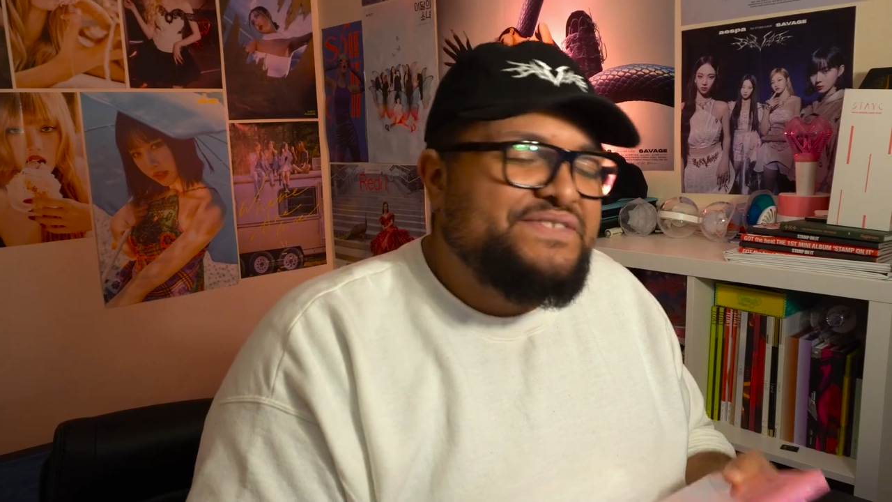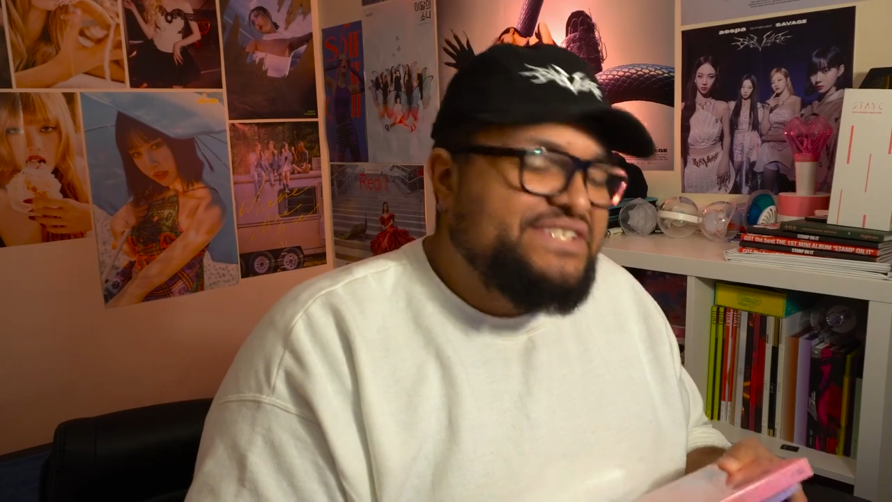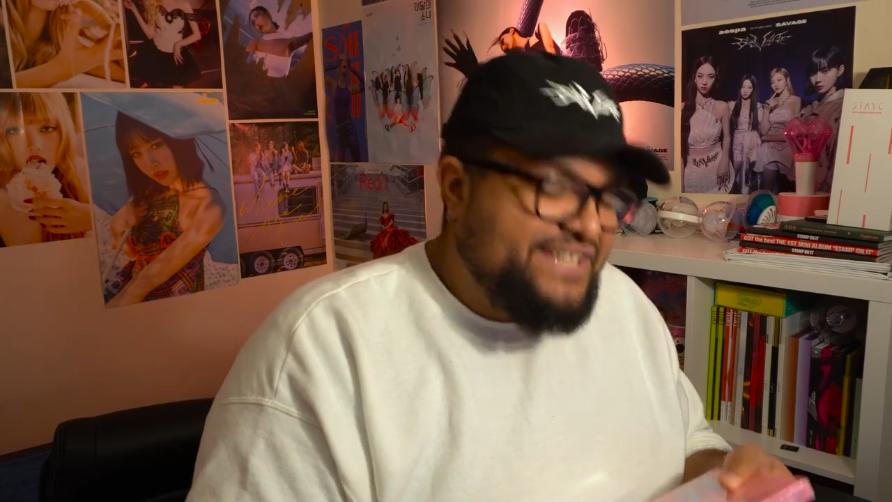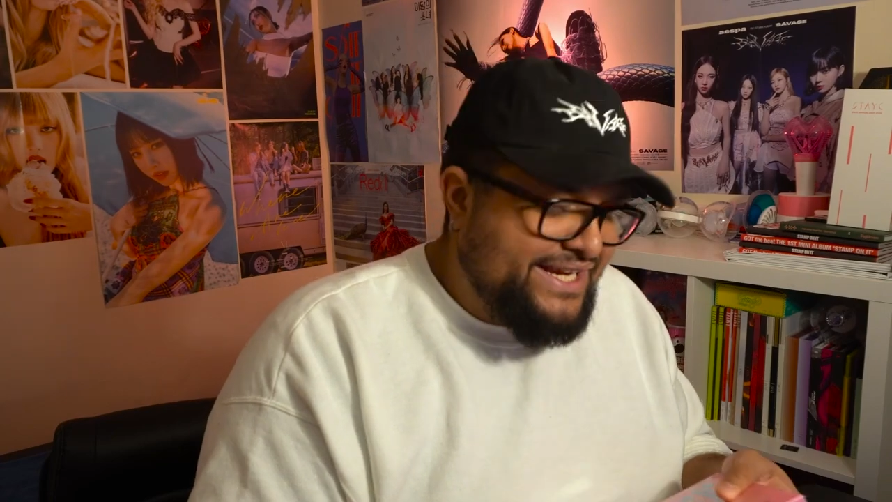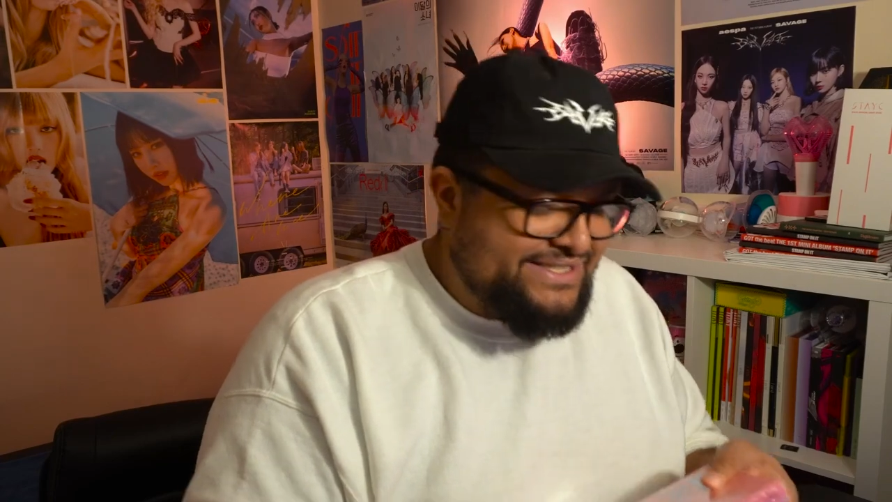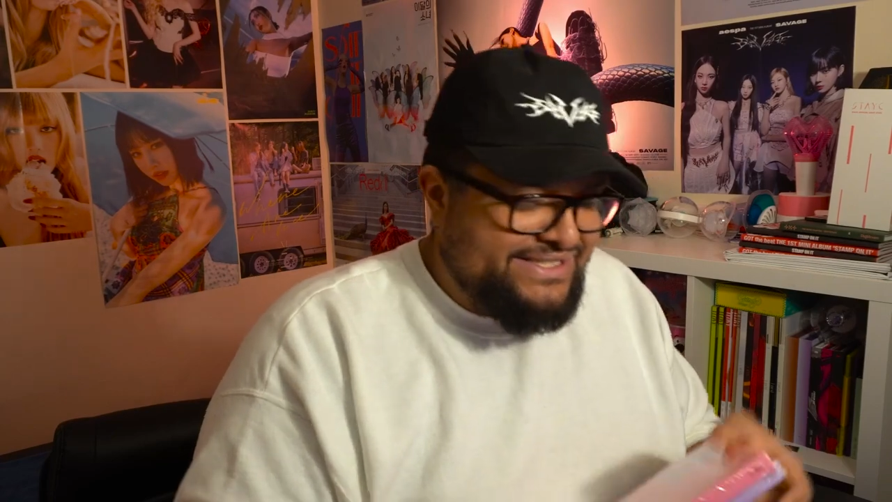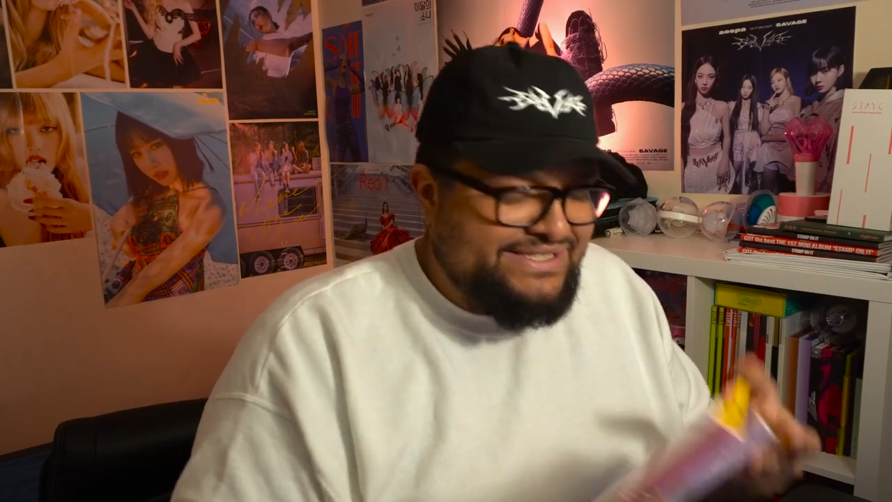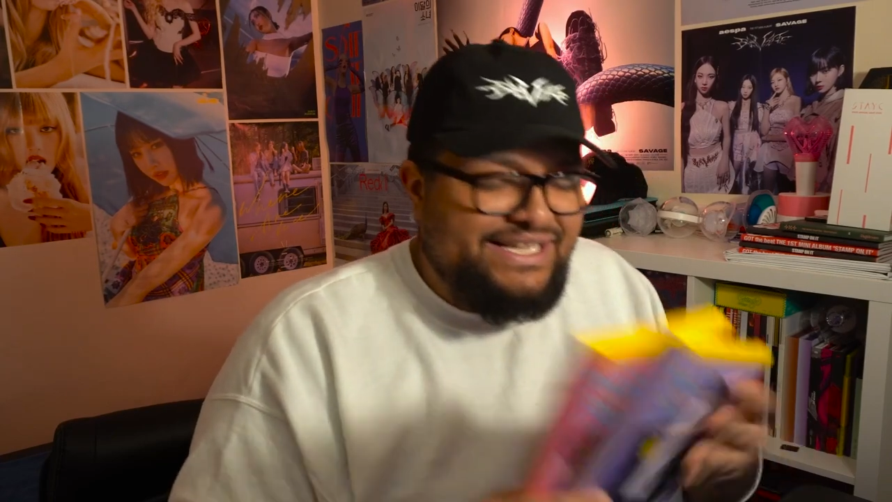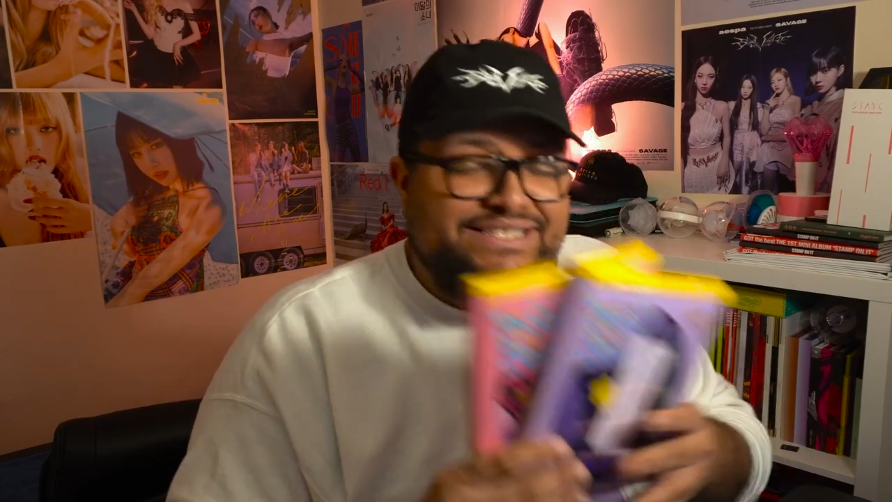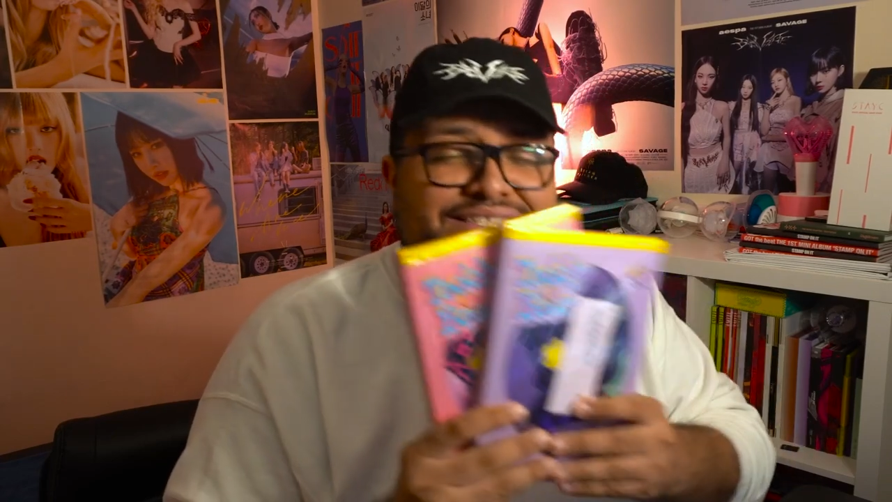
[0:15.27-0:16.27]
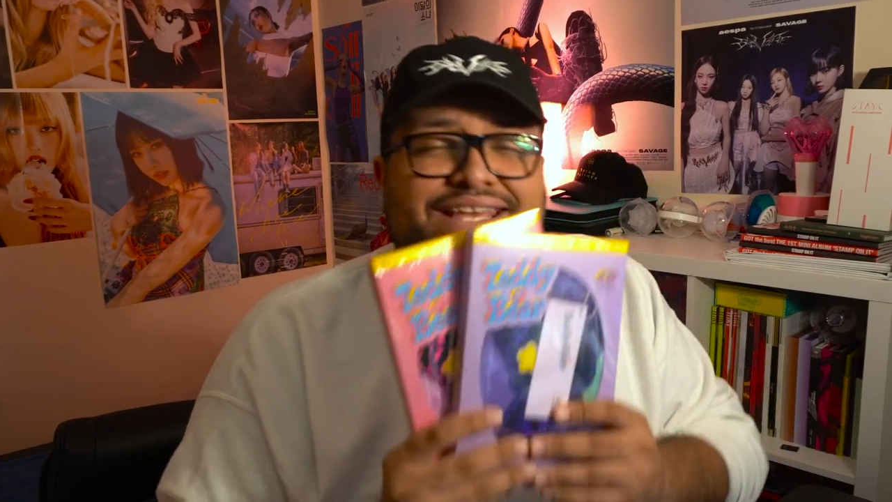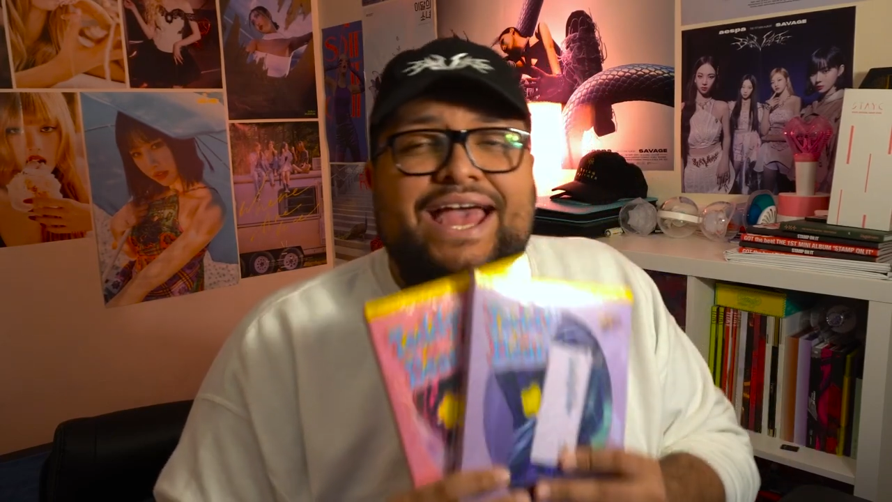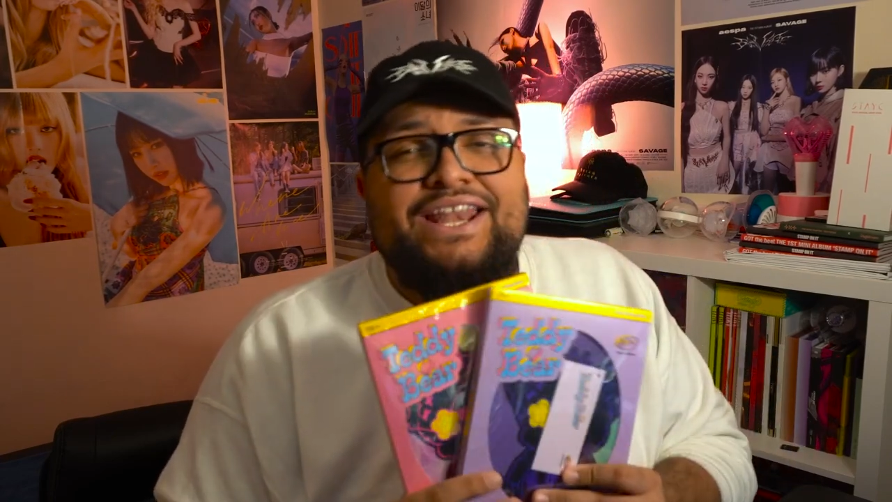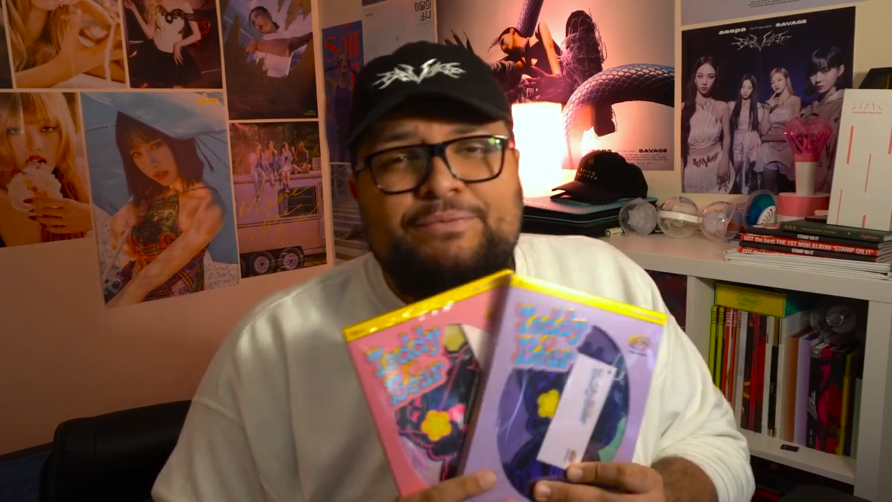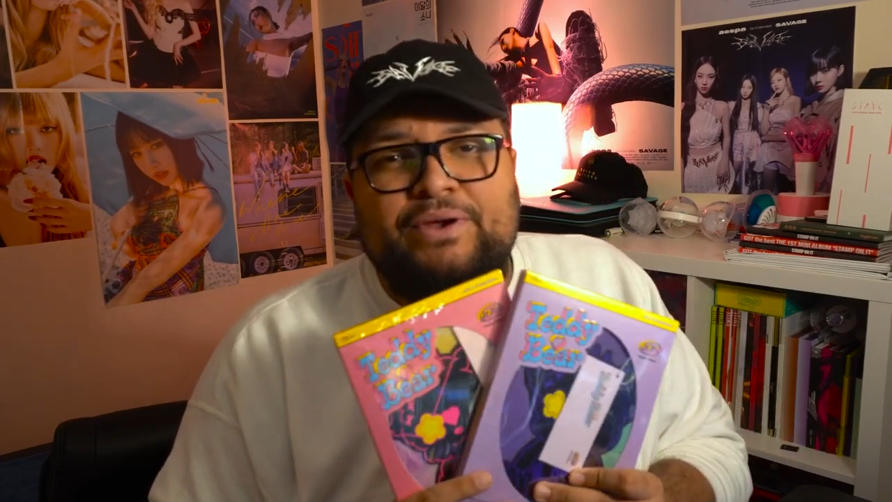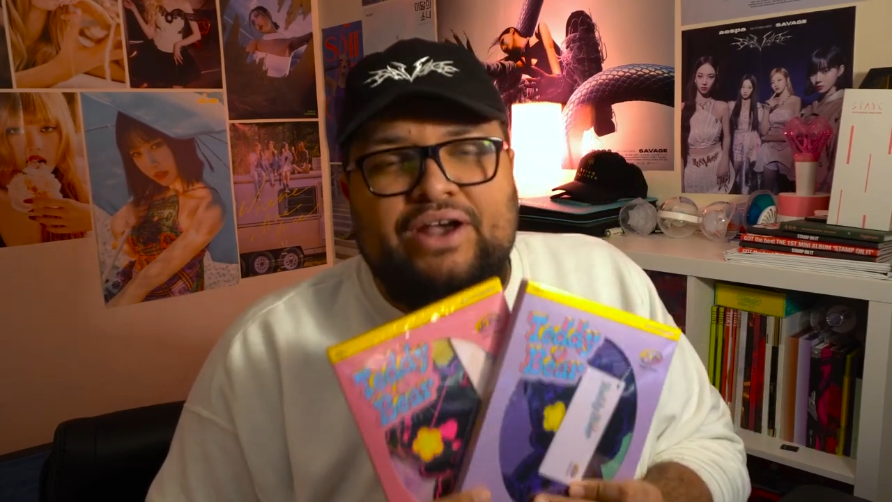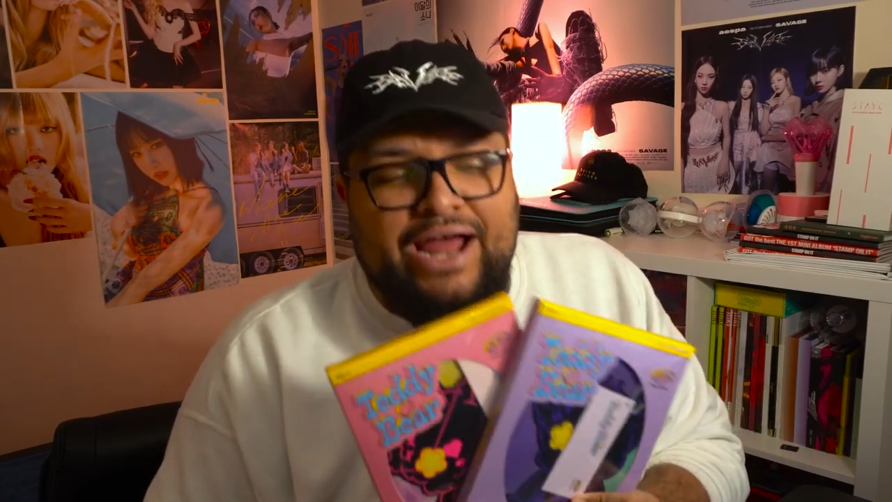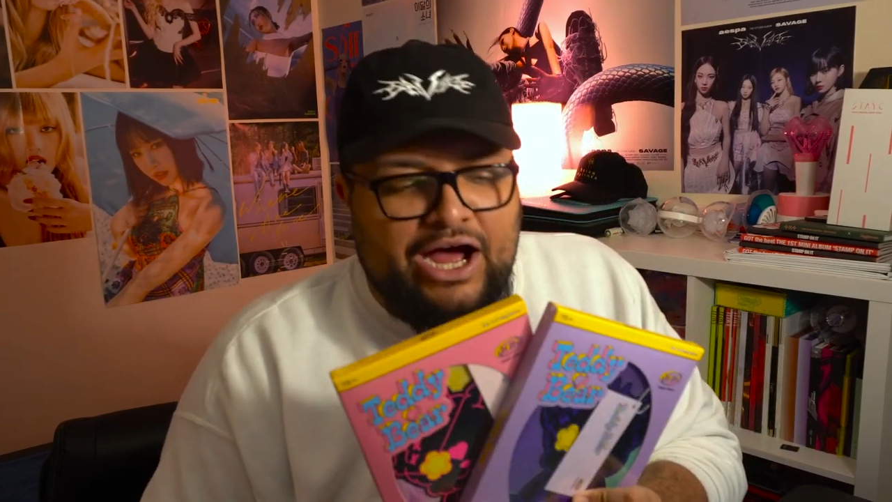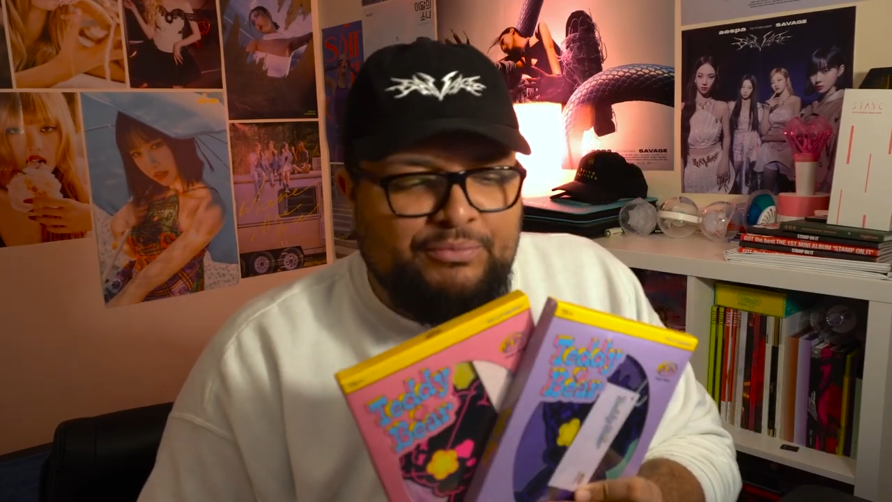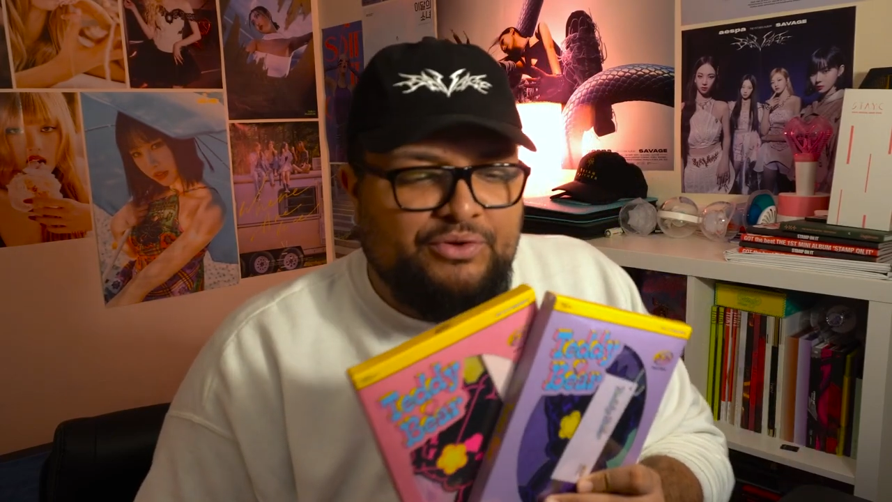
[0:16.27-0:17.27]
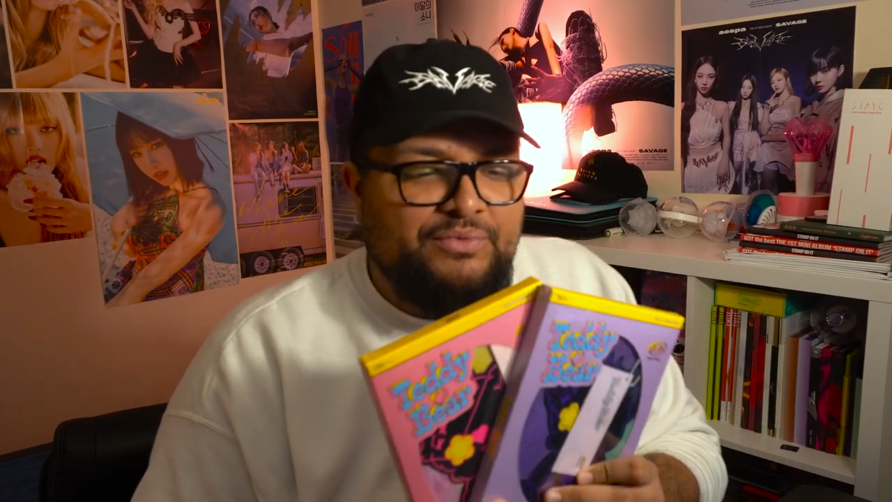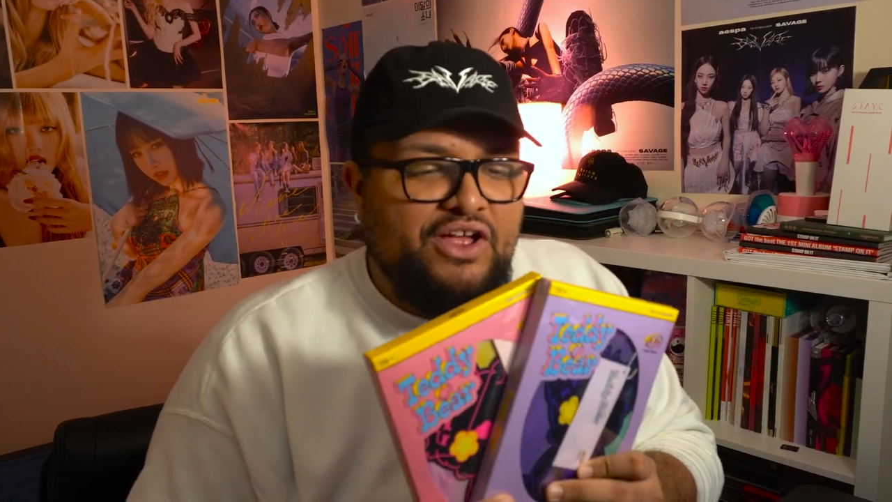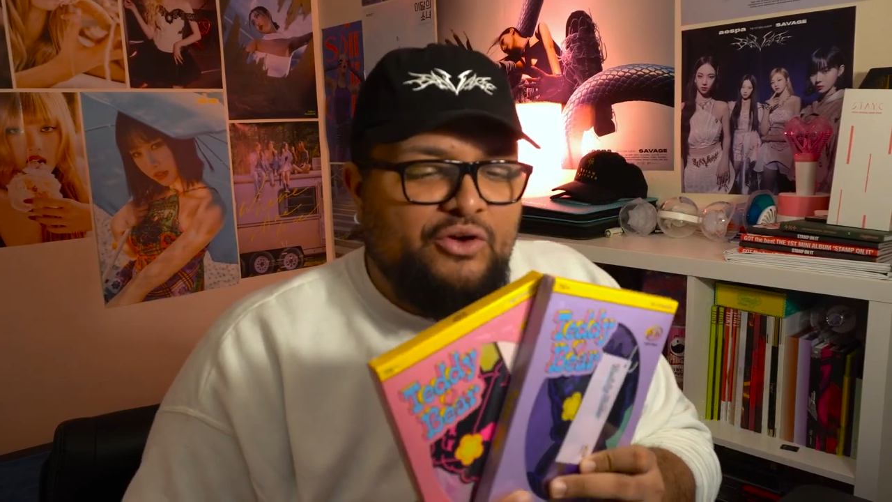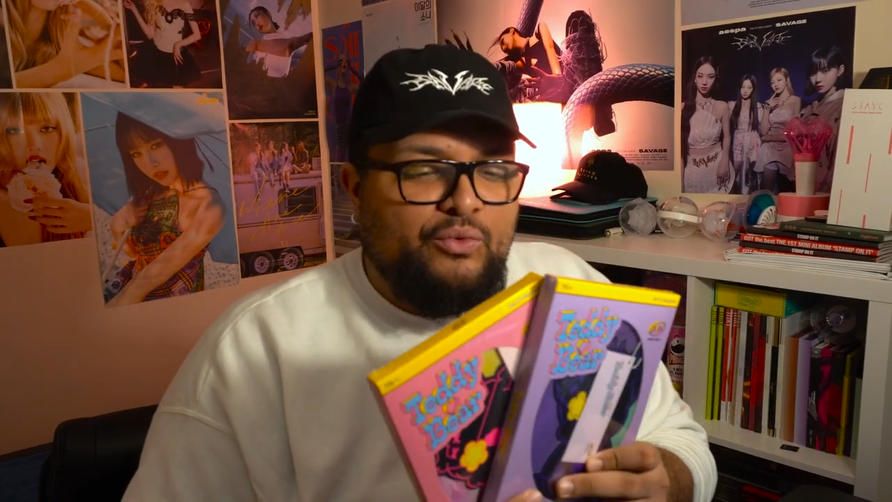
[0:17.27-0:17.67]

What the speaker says: STAYC's Teddy Bear album,